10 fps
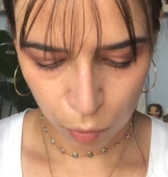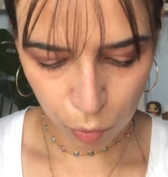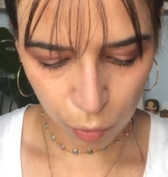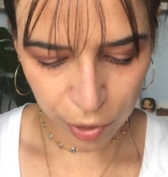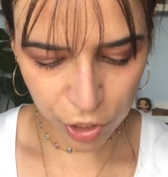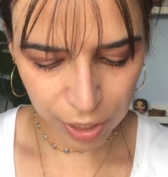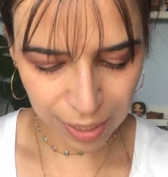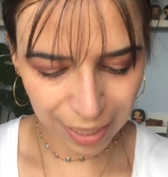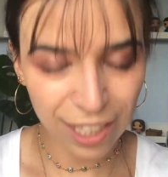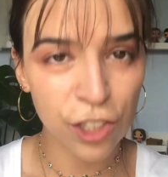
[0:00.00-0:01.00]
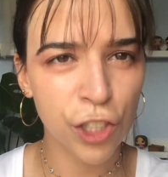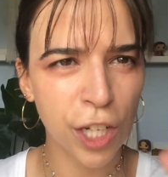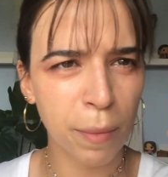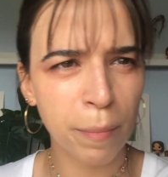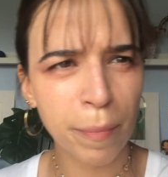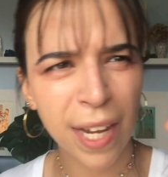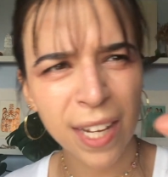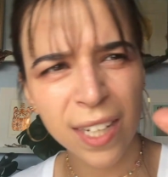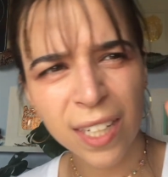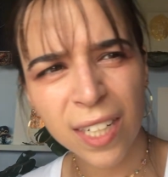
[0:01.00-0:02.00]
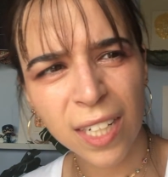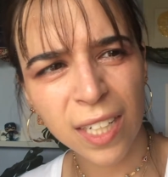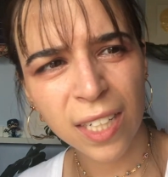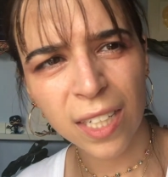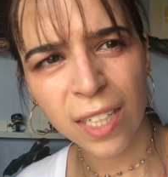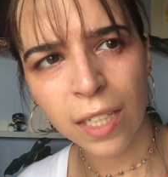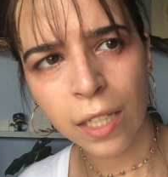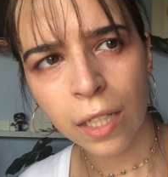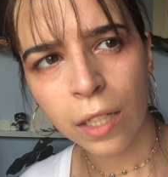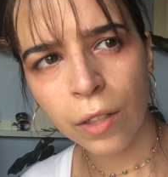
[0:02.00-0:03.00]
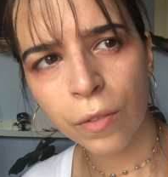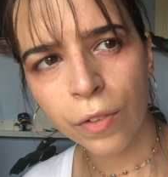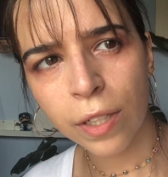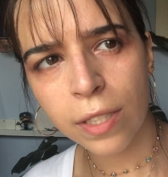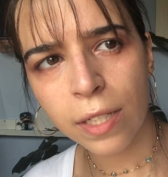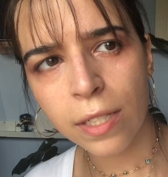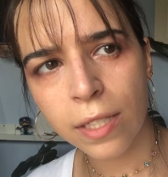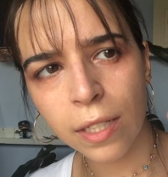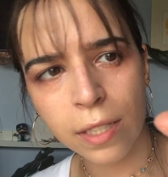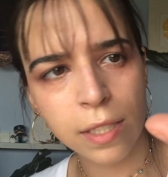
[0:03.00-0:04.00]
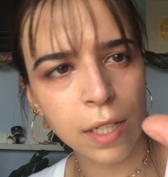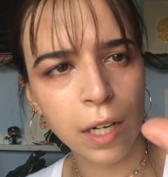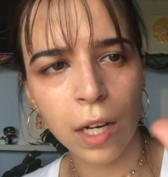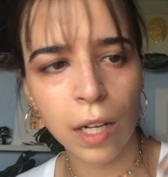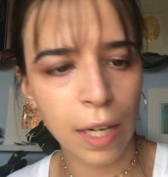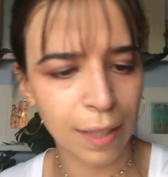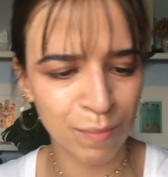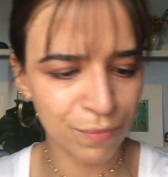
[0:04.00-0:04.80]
which is like a champagne. I don't know if you guys can see, it's like